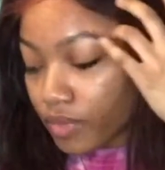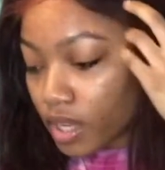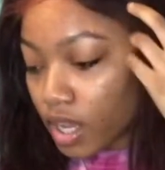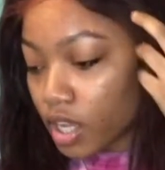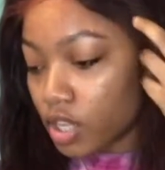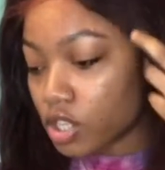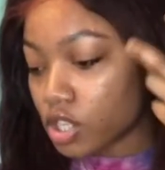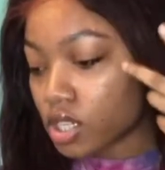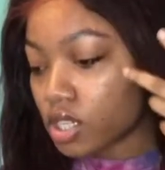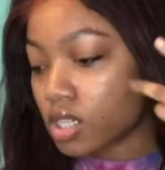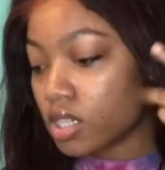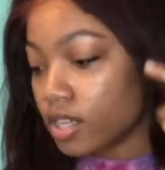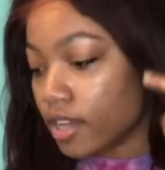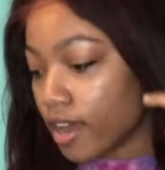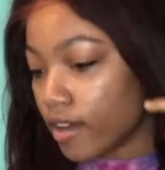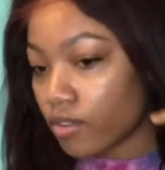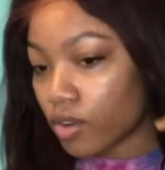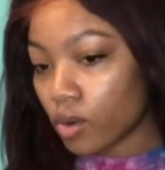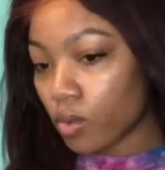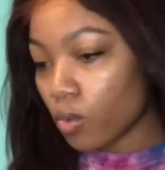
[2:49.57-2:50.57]
and just
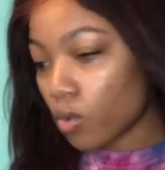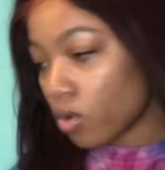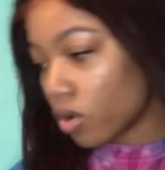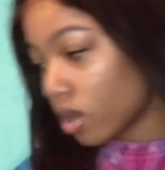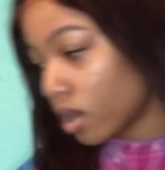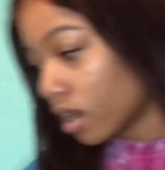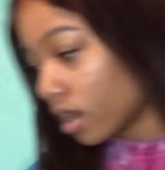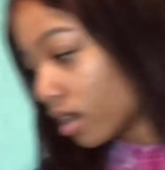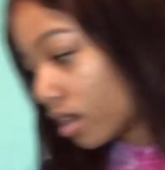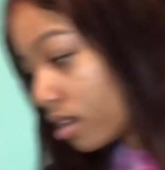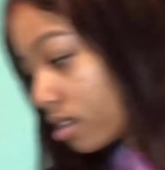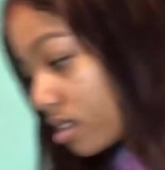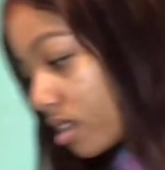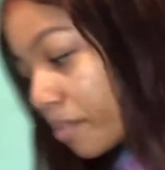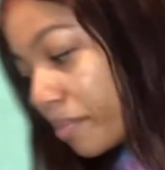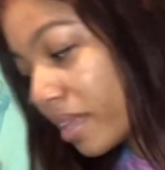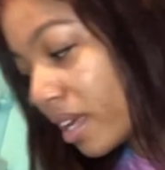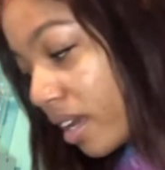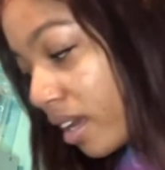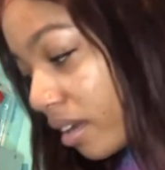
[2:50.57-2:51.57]
never wore it because
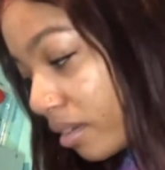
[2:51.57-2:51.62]
I'm like,